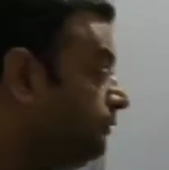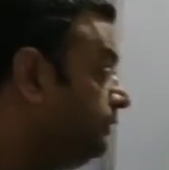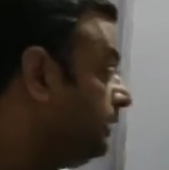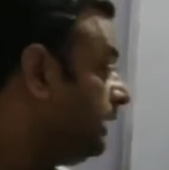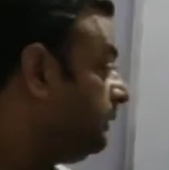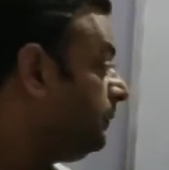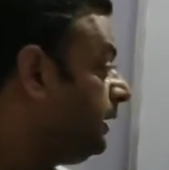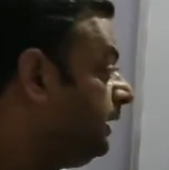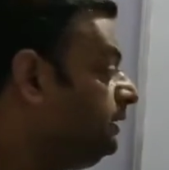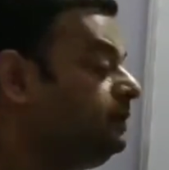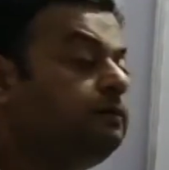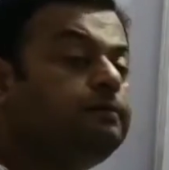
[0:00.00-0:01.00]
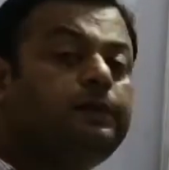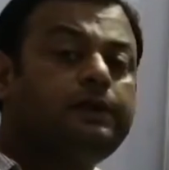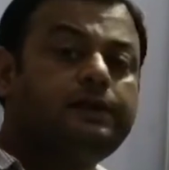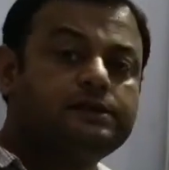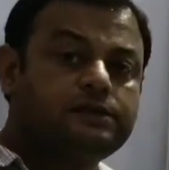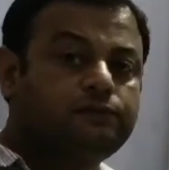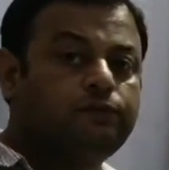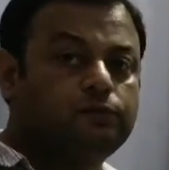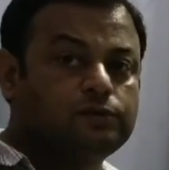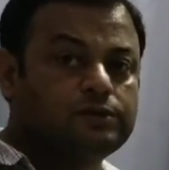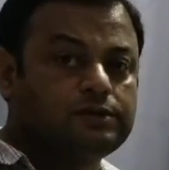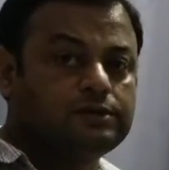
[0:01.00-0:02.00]
if we are applying balanced
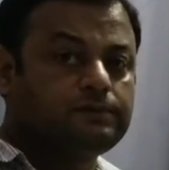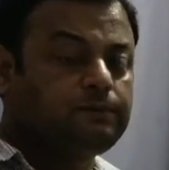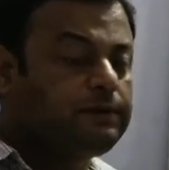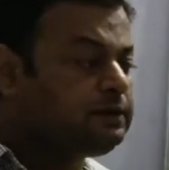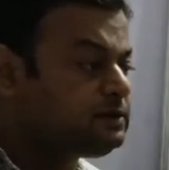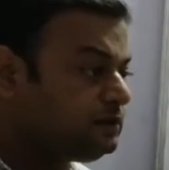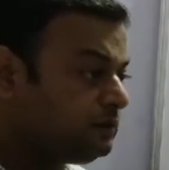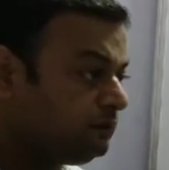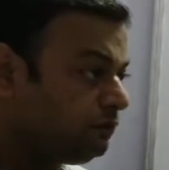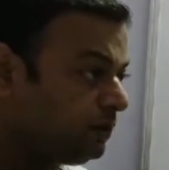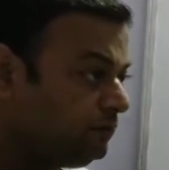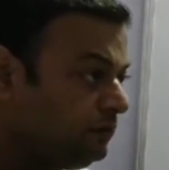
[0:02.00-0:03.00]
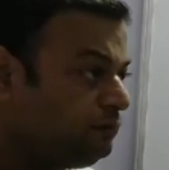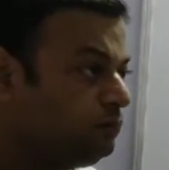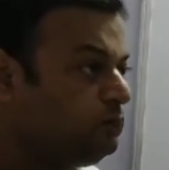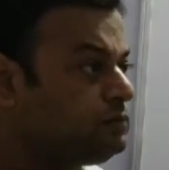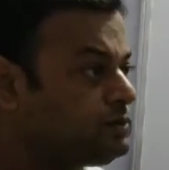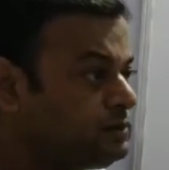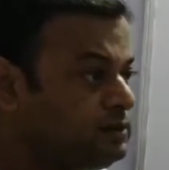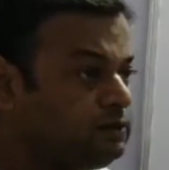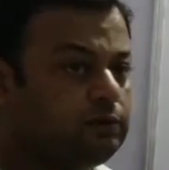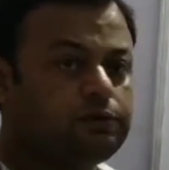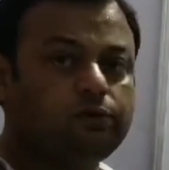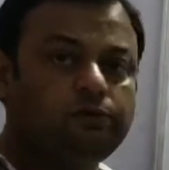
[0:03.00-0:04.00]
forces. Means the forward force is
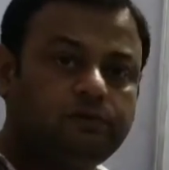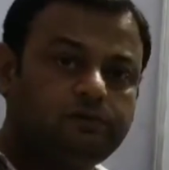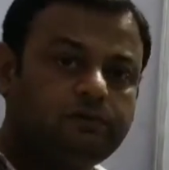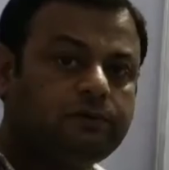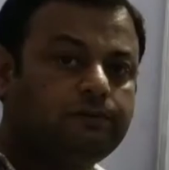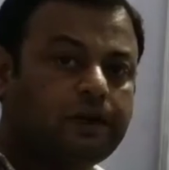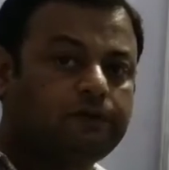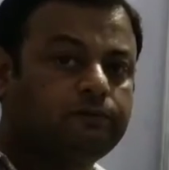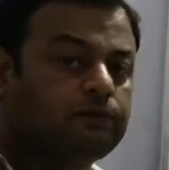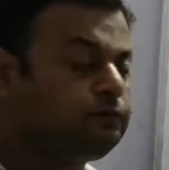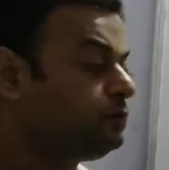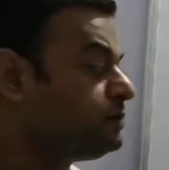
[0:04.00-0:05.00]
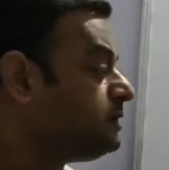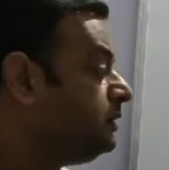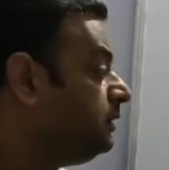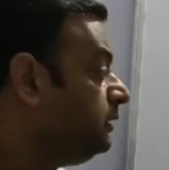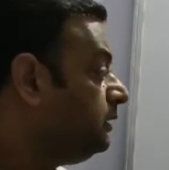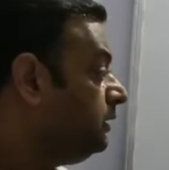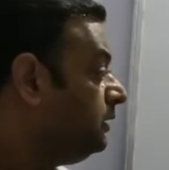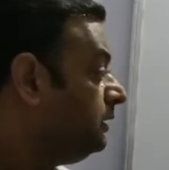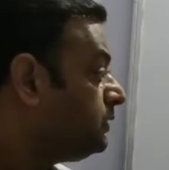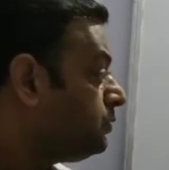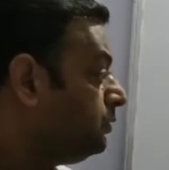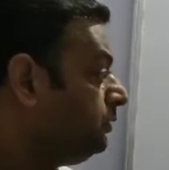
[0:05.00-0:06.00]
equal to the backward force.
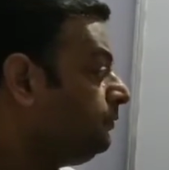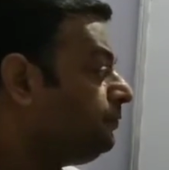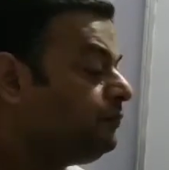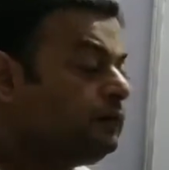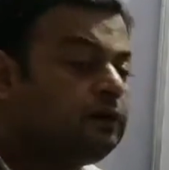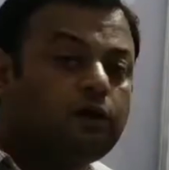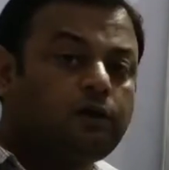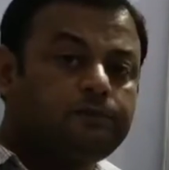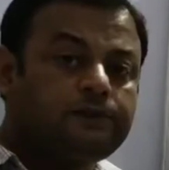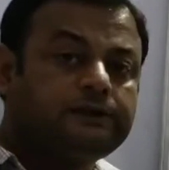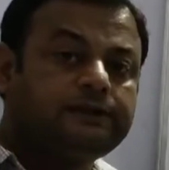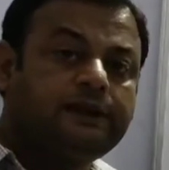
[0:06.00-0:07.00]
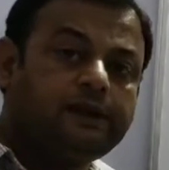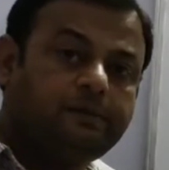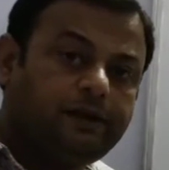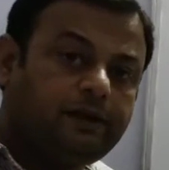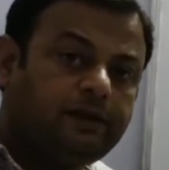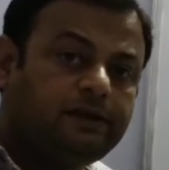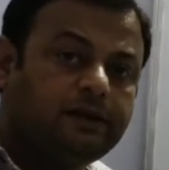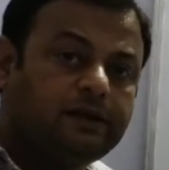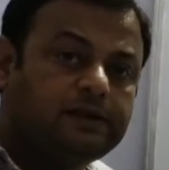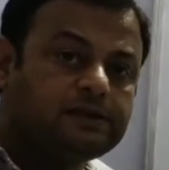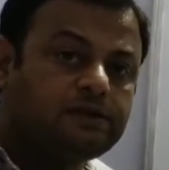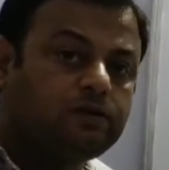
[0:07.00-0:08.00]
So the object shall remain in
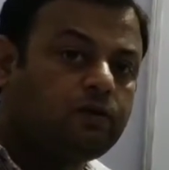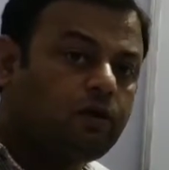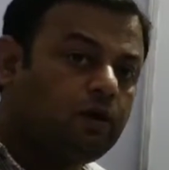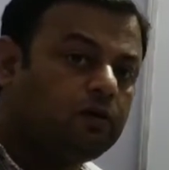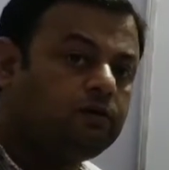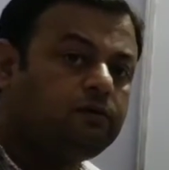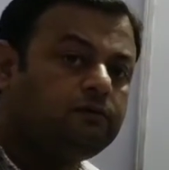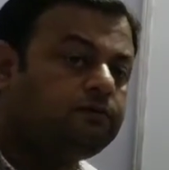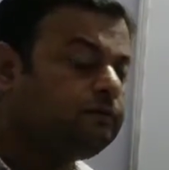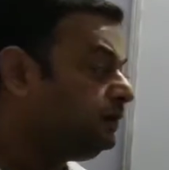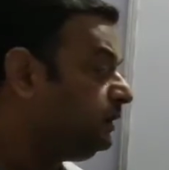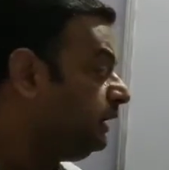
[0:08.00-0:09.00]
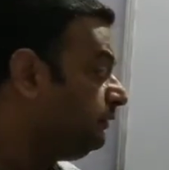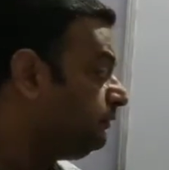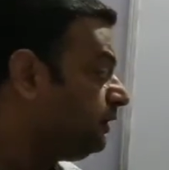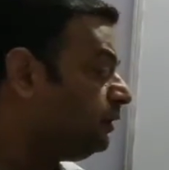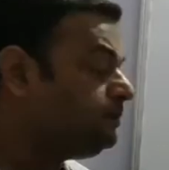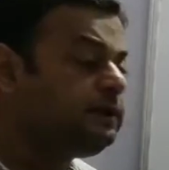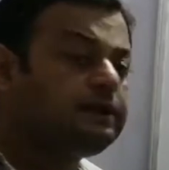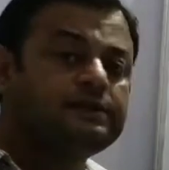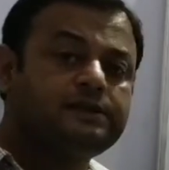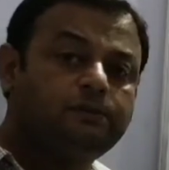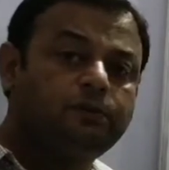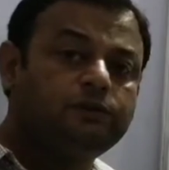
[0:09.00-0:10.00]
the rest, or if the
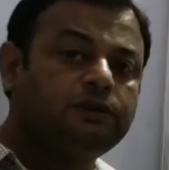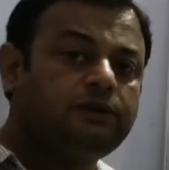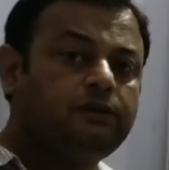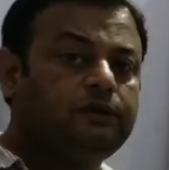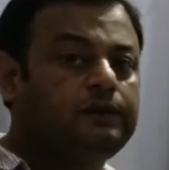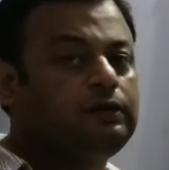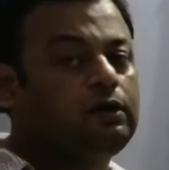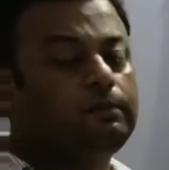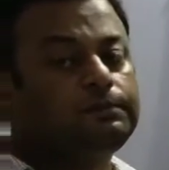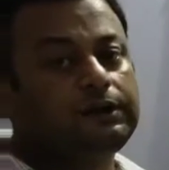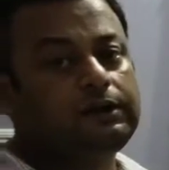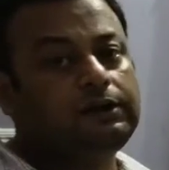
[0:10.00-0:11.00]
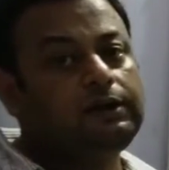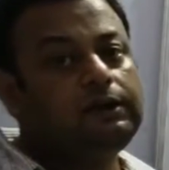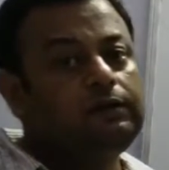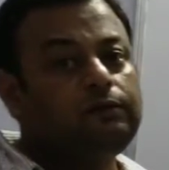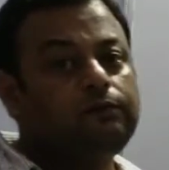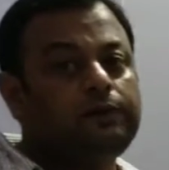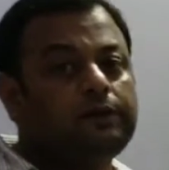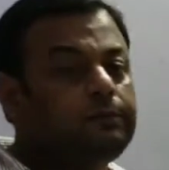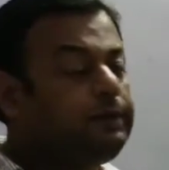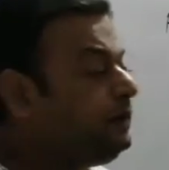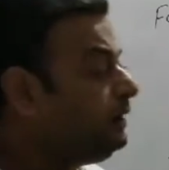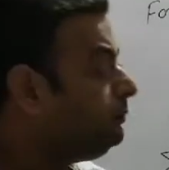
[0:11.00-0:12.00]
object is in motion, then the object will
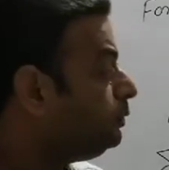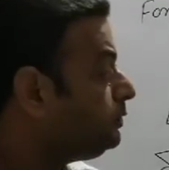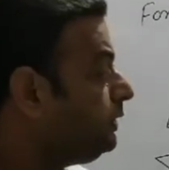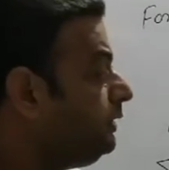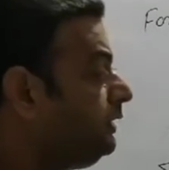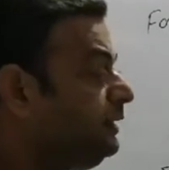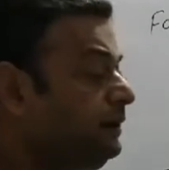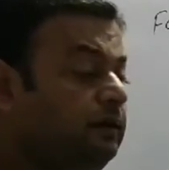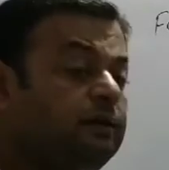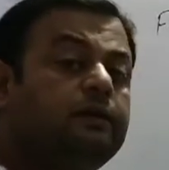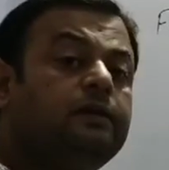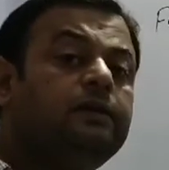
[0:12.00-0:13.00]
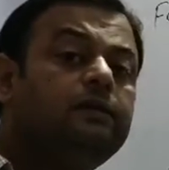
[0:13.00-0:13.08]
remain in motion in